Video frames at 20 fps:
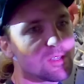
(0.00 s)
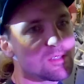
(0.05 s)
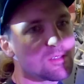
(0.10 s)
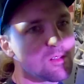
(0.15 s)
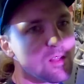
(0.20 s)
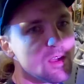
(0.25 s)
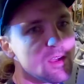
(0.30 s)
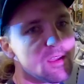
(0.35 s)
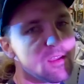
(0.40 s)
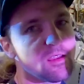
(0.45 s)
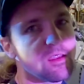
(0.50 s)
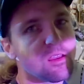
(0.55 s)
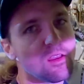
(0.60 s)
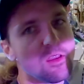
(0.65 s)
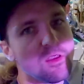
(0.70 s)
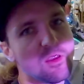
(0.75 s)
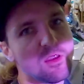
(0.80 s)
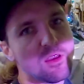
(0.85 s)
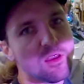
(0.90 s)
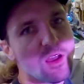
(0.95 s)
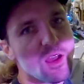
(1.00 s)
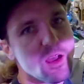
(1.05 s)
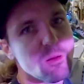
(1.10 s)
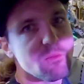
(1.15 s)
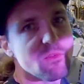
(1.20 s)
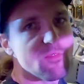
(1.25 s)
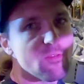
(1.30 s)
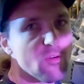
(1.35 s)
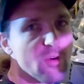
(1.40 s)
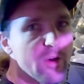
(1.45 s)
it's like uh,
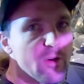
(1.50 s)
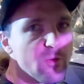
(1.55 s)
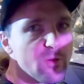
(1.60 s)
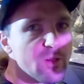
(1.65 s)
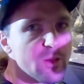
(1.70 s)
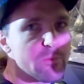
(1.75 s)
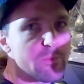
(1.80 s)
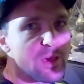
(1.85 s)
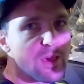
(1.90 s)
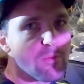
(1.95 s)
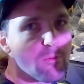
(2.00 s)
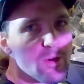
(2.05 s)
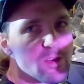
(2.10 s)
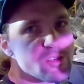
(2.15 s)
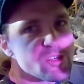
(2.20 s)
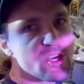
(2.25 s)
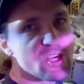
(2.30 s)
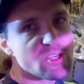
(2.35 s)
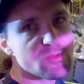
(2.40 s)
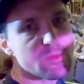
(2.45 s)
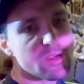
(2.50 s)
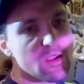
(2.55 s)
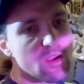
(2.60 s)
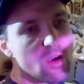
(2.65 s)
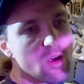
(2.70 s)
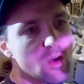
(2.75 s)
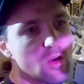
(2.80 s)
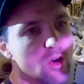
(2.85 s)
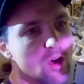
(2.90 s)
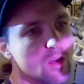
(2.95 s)
before I really make my judgment
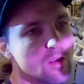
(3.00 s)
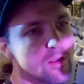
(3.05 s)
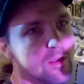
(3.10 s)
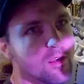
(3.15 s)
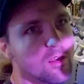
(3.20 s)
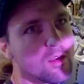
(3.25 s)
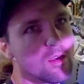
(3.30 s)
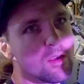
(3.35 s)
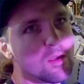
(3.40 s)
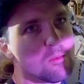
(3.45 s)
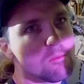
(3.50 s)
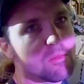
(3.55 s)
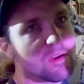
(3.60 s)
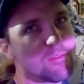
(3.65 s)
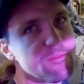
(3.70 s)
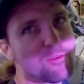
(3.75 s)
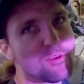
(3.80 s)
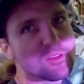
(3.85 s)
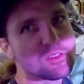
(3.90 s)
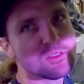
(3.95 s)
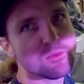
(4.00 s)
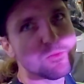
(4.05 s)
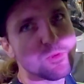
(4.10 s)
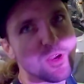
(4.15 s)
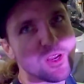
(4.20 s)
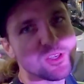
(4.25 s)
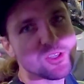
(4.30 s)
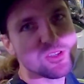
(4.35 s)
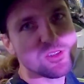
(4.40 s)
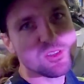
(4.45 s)
call on it. My first
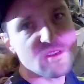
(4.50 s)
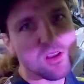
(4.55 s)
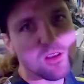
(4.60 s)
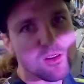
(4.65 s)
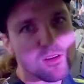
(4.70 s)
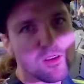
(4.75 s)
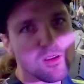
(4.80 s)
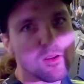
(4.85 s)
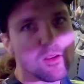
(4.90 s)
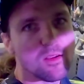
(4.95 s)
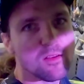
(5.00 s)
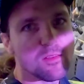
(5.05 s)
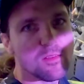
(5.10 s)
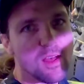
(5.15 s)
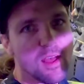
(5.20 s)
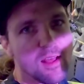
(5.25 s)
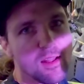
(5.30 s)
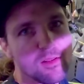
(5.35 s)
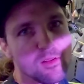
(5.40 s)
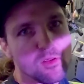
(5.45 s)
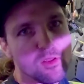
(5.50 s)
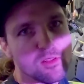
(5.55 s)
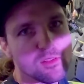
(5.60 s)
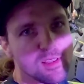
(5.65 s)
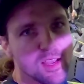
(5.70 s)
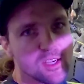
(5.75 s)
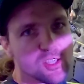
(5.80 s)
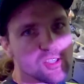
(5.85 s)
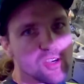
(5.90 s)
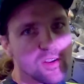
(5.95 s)
impressions on it are that
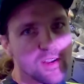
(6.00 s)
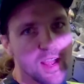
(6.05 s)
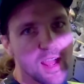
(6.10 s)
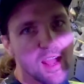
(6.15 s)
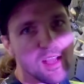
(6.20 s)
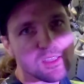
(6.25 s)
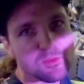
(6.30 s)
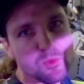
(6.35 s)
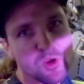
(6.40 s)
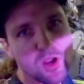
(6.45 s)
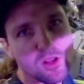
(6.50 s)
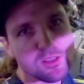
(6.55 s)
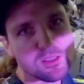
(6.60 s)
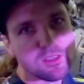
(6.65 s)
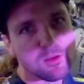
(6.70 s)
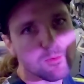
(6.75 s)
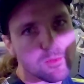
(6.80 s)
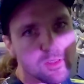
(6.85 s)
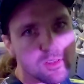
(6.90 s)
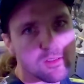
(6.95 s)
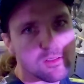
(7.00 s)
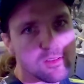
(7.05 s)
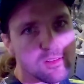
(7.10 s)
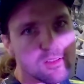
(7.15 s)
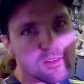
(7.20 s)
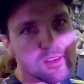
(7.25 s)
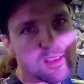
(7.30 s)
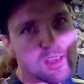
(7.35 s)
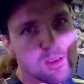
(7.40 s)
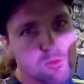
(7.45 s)
Textron has brought something to
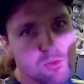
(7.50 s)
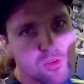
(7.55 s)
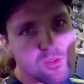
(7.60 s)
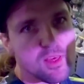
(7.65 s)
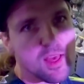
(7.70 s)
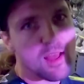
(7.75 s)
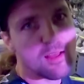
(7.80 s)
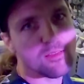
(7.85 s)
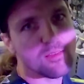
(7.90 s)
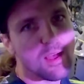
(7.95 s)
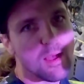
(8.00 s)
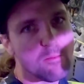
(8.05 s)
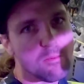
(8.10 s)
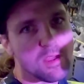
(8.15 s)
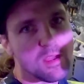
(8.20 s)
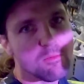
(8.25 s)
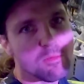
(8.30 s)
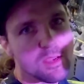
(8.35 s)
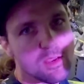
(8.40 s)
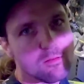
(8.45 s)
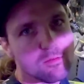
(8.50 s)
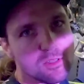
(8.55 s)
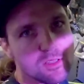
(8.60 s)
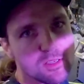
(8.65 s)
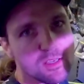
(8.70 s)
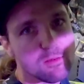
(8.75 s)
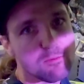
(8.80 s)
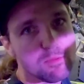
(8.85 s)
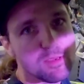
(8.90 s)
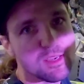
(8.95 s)
the table that, that may be able
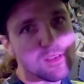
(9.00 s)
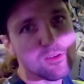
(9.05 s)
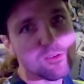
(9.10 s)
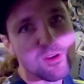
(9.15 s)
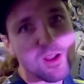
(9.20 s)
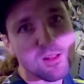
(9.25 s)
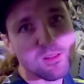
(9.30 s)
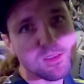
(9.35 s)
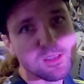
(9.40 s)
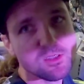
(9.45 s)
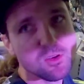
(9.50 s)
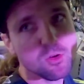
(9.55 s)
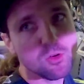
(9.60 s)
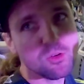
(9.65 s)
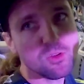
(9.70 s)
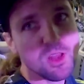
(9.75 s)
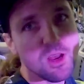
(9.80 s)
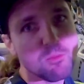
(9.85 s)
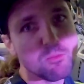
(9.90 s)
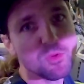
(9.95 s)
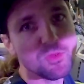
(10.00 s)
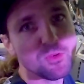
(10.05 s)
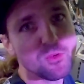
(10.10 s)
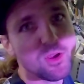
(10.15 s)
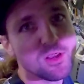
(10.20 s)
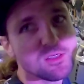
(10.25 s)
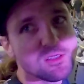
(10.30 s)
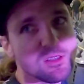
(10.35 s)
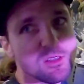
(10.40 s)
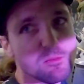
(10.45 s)
to compete or at least hold up with the
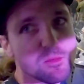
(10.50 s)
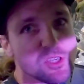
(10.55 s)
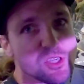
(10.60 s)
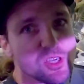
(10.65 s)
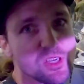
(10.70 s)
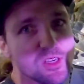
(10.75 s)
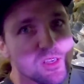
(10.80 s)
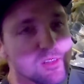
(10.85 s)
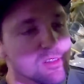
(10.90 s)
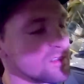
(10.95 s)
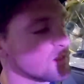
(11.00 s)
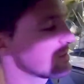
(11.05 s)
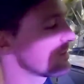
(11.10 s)
rest of the machines.